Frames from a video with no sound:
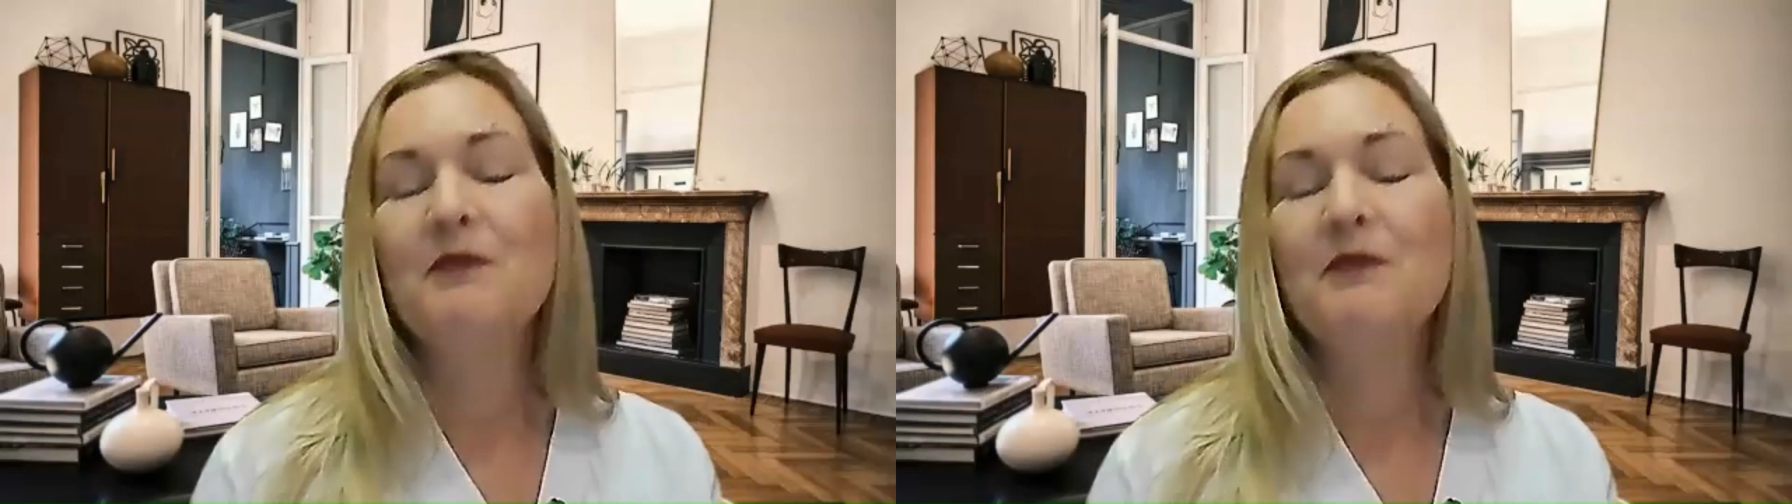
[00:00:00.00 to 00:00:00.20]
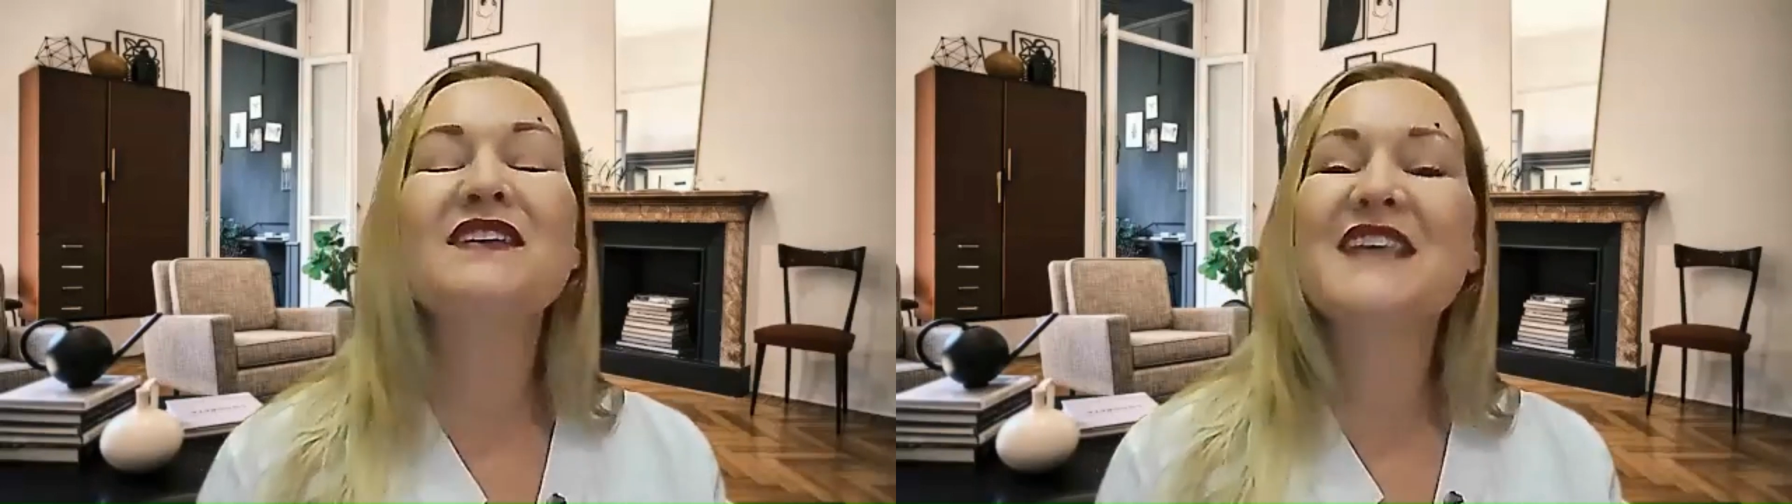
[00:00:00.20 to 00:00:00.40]

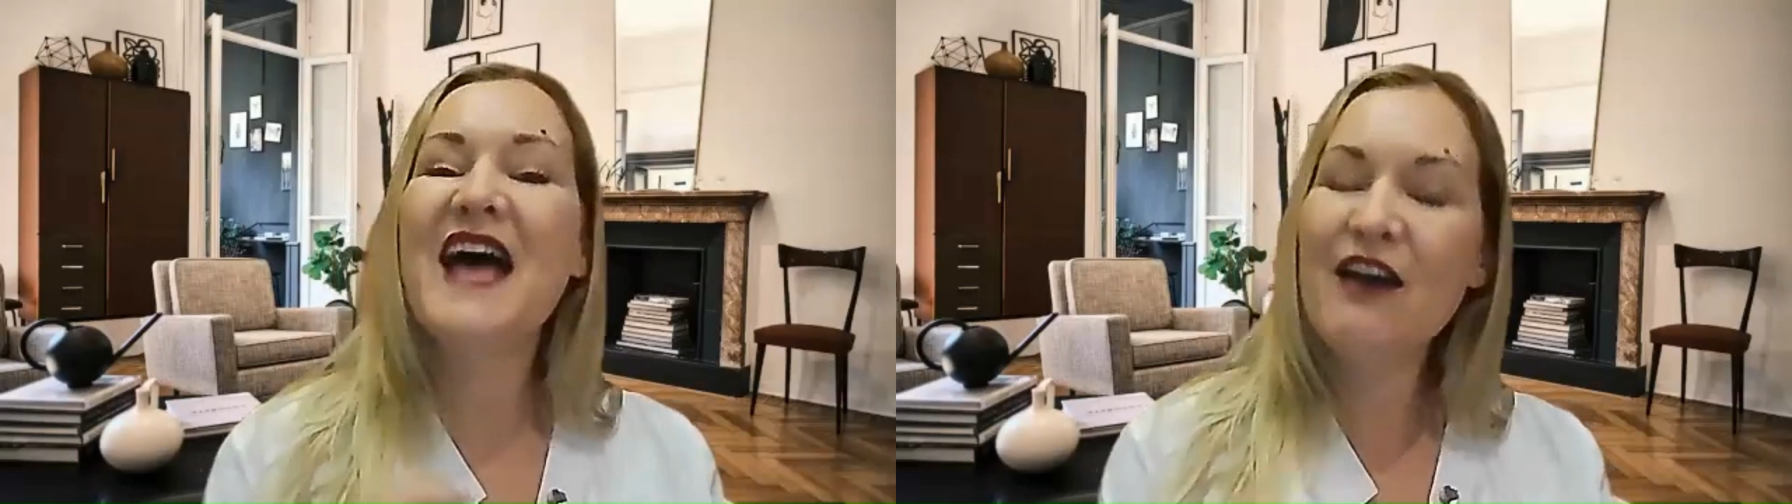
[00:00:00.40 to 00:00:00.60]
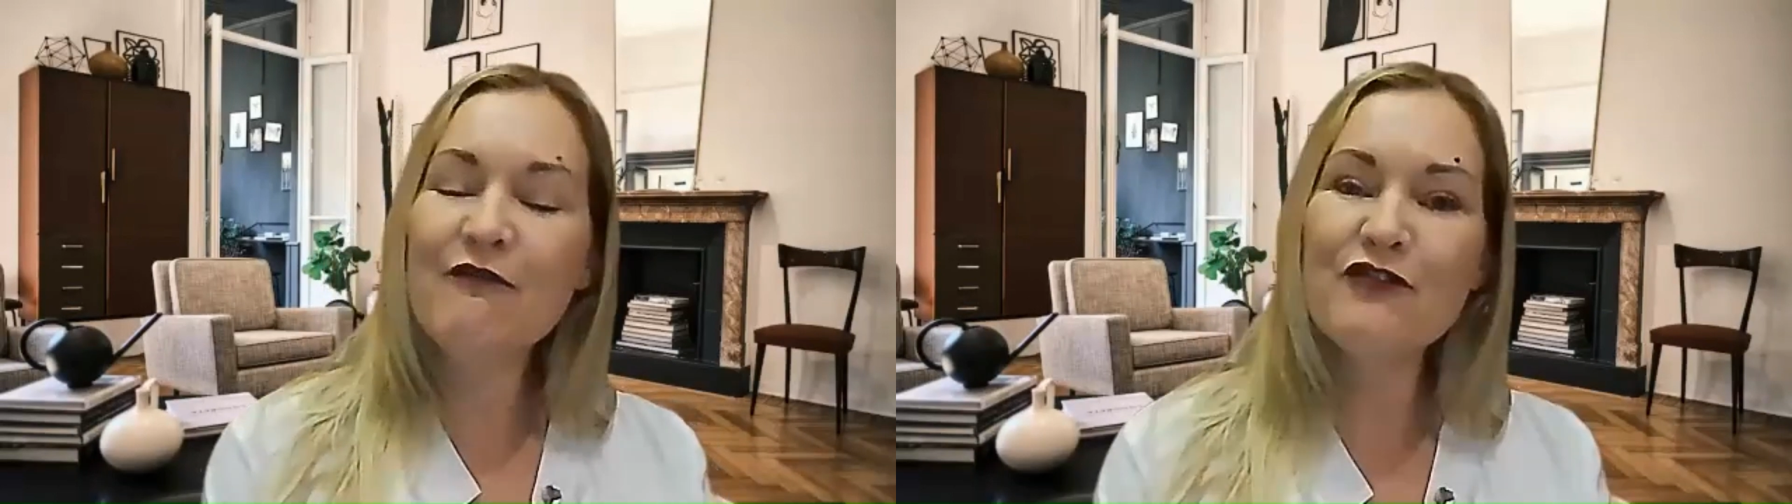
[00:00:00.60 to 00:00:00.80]
because
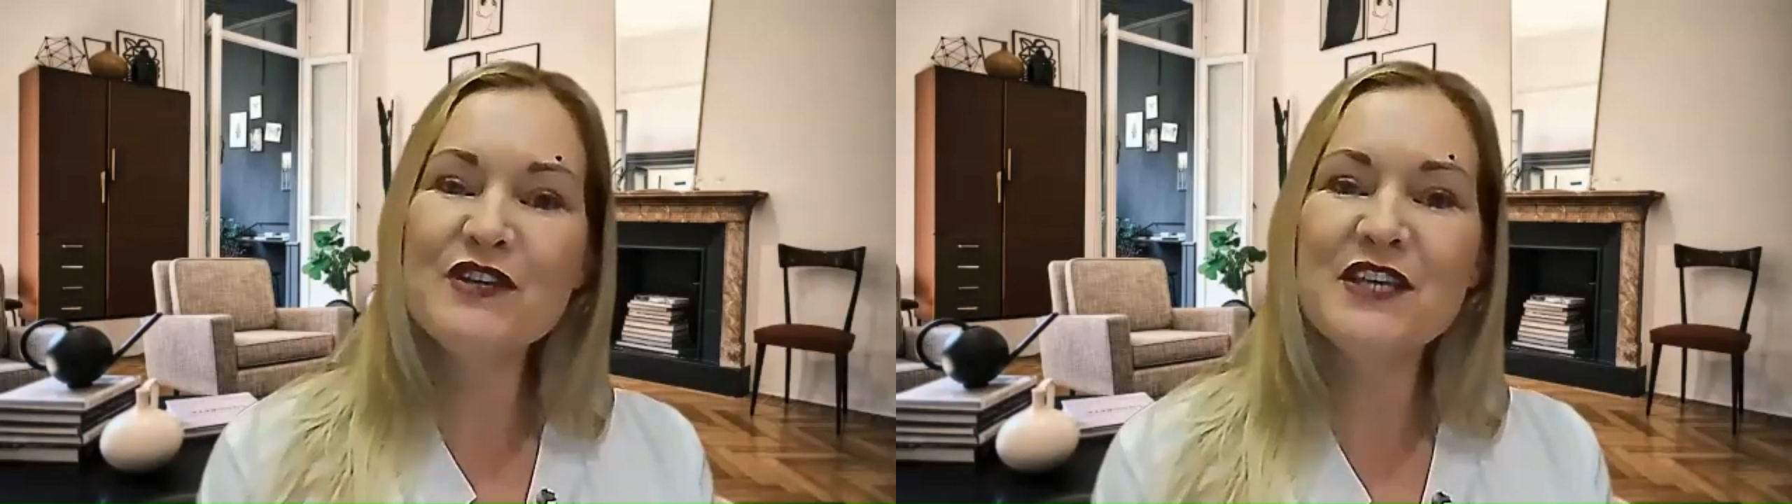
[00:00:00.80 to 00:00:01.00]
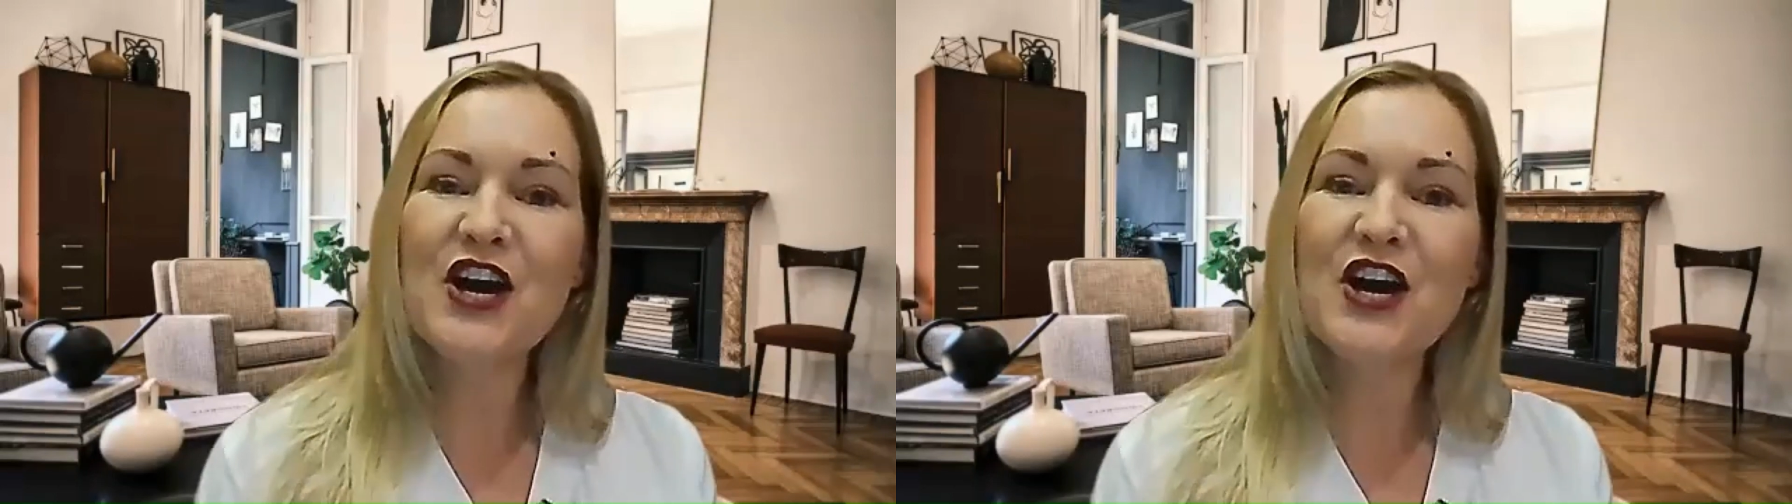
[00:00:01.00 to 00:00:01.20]
every
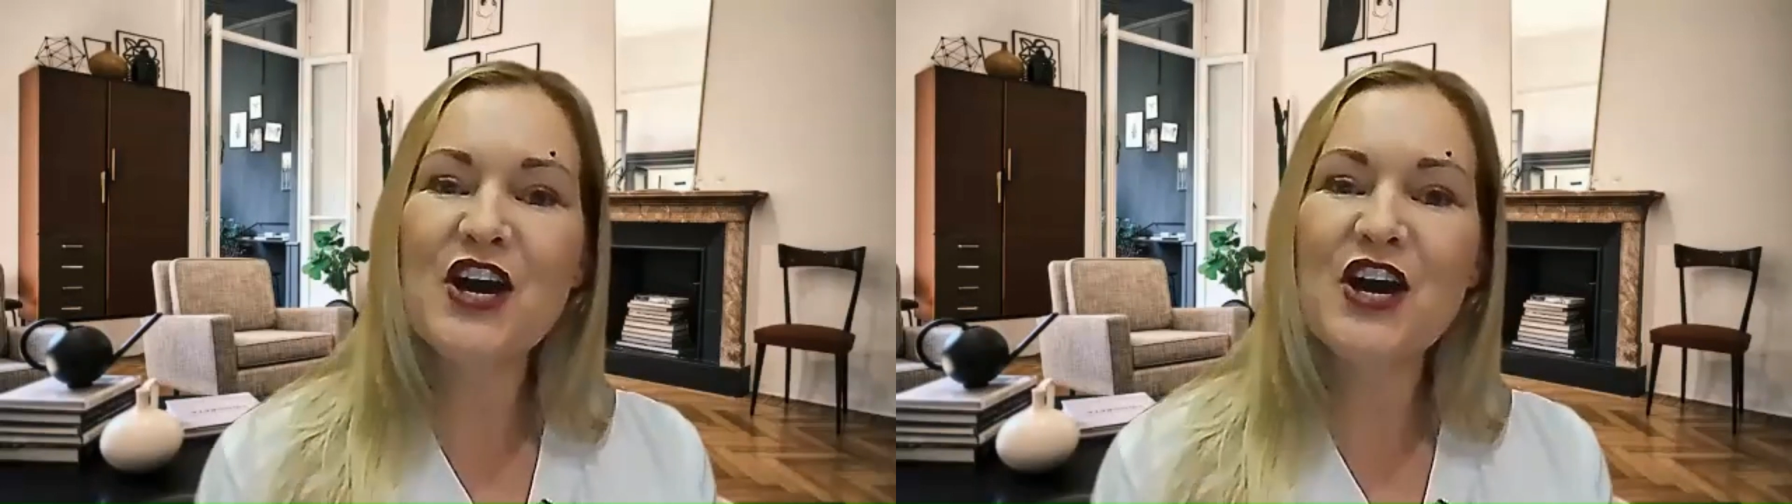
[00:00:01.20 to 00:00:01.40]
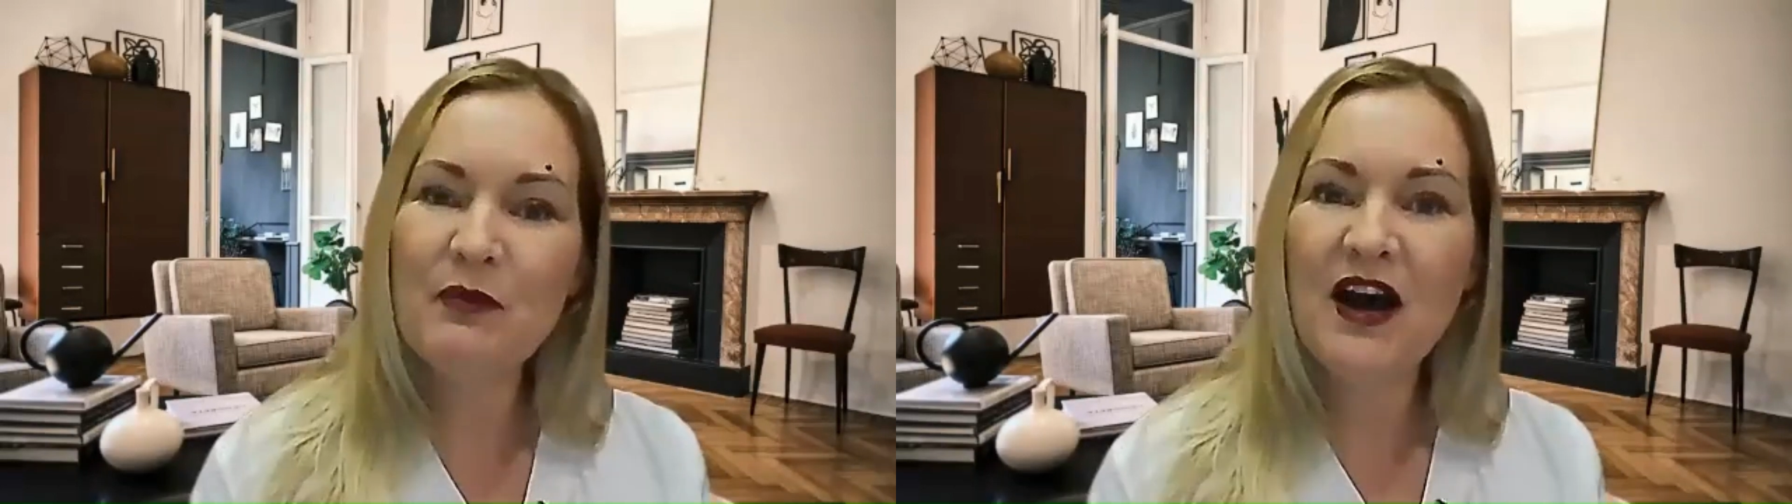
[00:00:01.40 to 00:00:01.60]

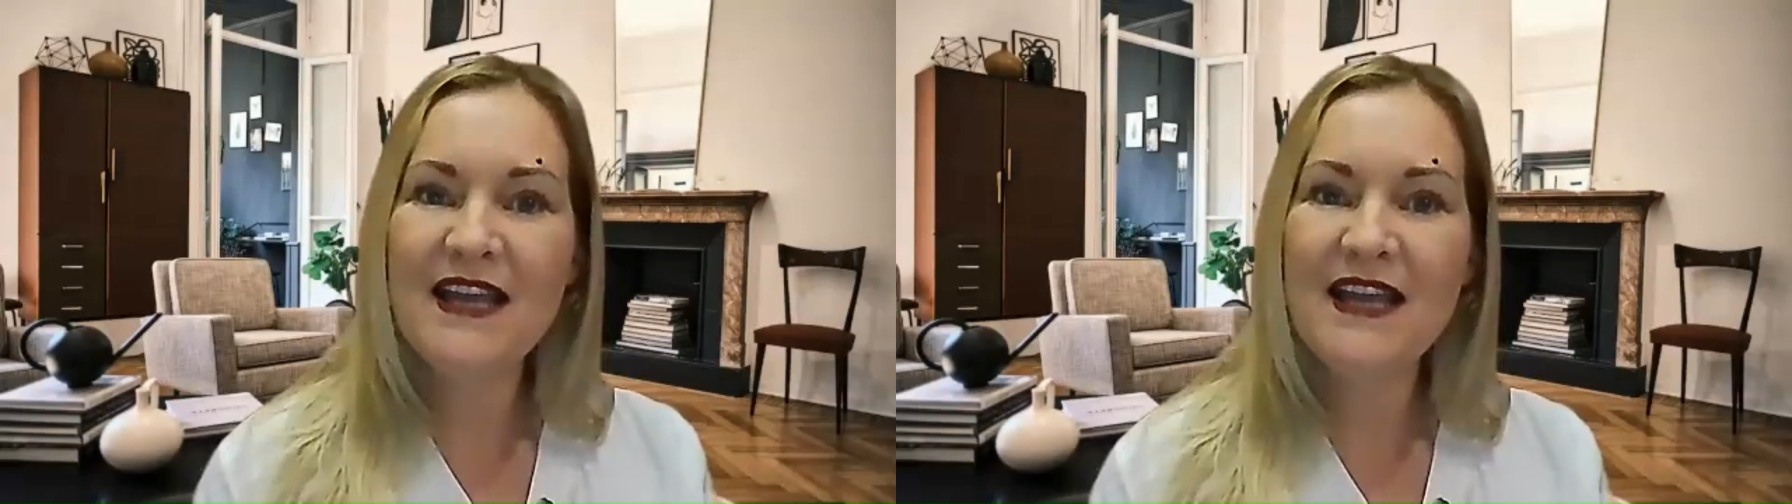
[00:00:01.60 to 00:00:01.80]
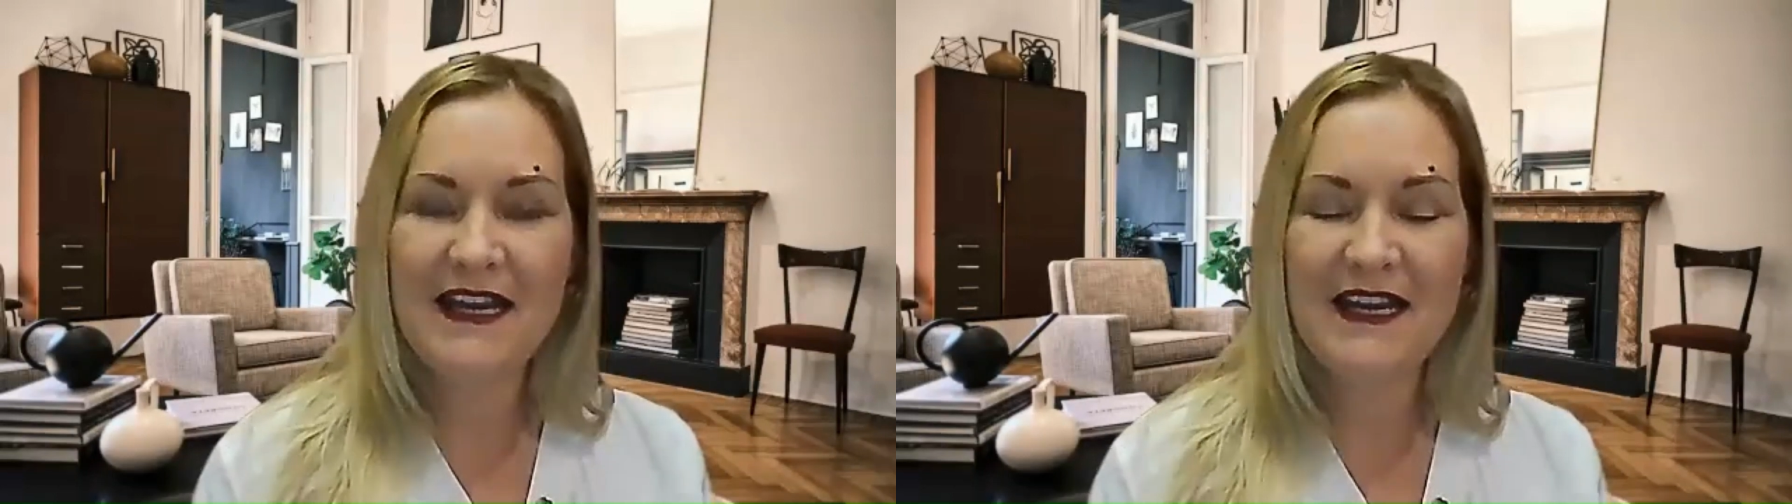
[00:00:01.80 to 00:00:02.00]
time you buy